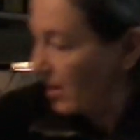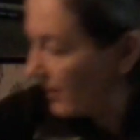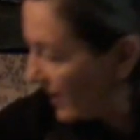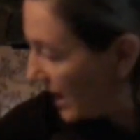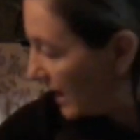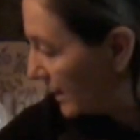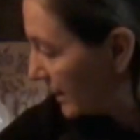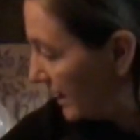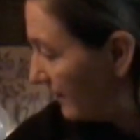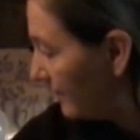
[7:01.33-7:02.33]
of
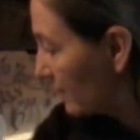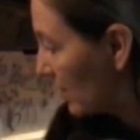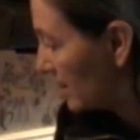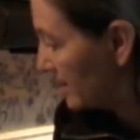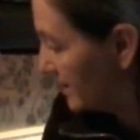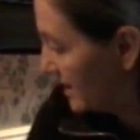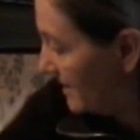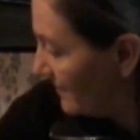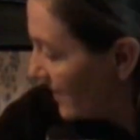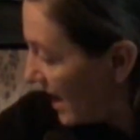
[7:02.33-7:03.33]
honey, raw honey,
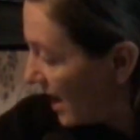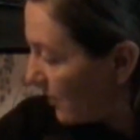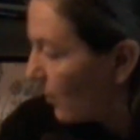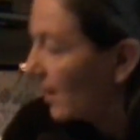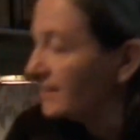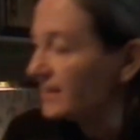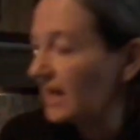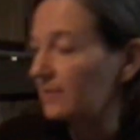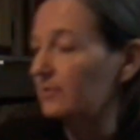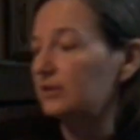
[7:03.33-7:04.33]
and 1
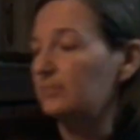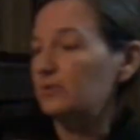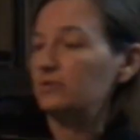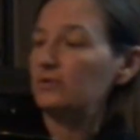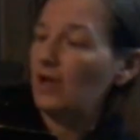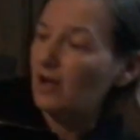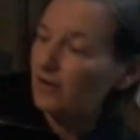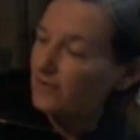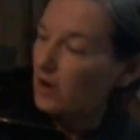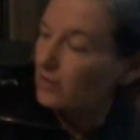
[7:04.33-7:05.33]
tablespoon
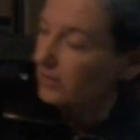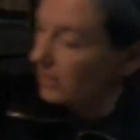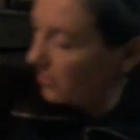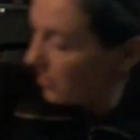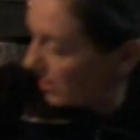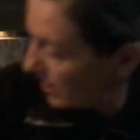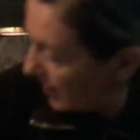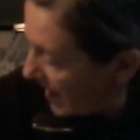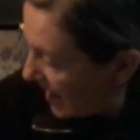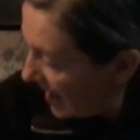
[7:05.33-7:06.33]
of coconut oil,
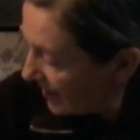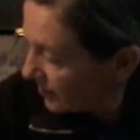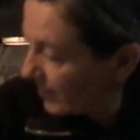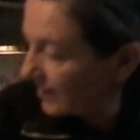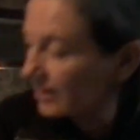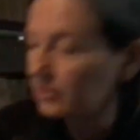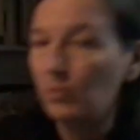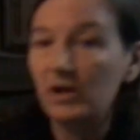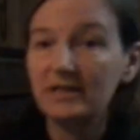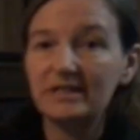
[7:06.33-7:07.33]
as well as
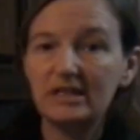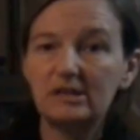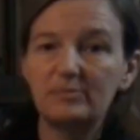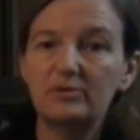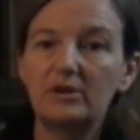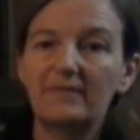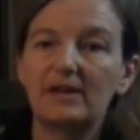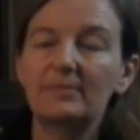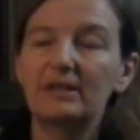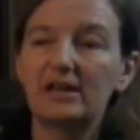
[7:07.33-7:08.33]
1 teaspoon of
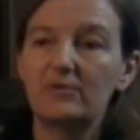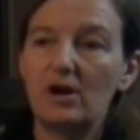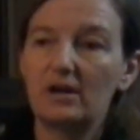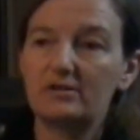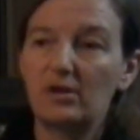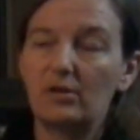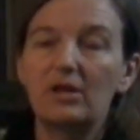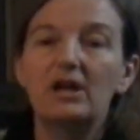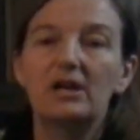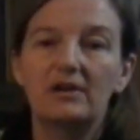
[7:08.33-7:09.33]
Himalayan rock salt,
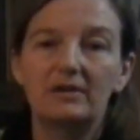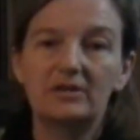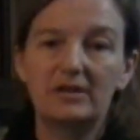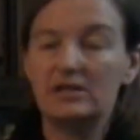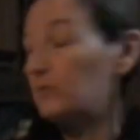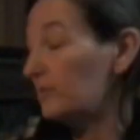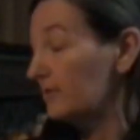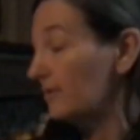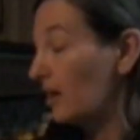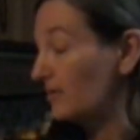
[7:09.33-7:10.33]
to equal
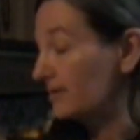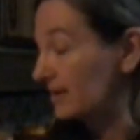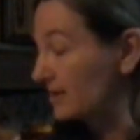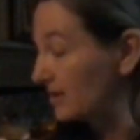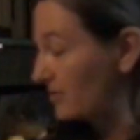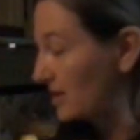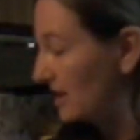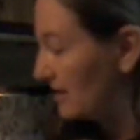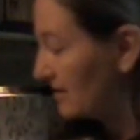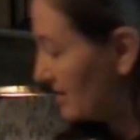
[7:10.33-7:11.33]
our 6
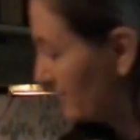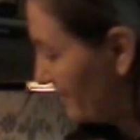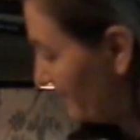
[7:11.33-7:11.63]
ingredients.